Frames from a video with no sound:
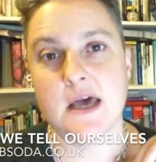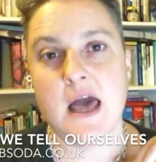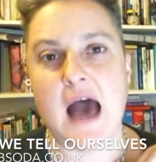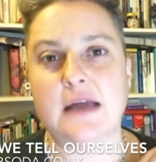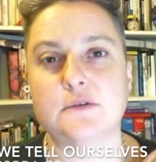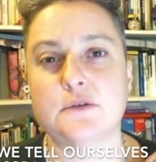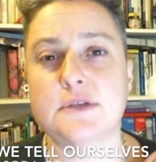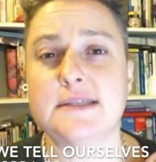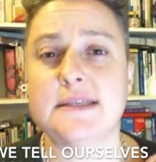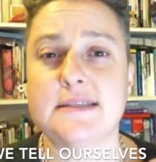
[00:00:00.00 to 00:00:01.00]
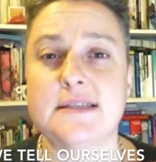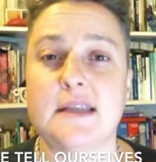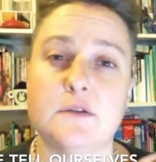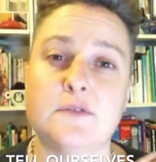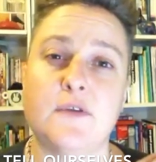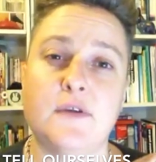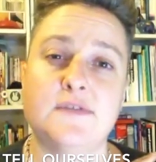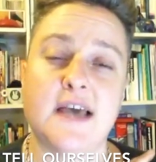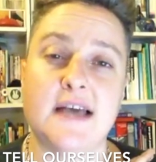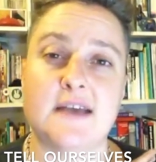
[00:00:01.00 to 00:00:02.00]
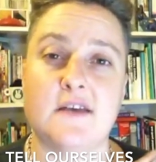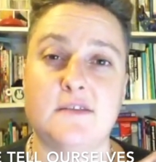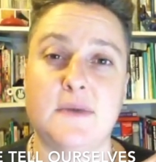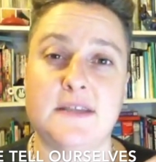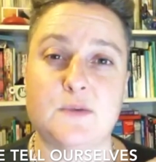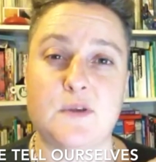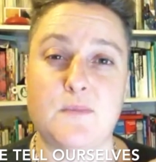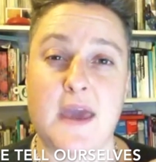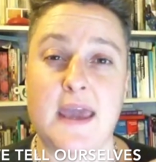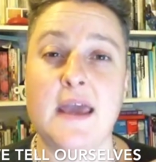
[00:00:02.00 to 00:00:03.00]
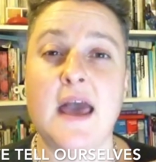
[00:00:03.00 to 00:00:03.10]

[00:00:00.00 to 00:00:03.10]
And also since then, lots of you have shared other myths with me.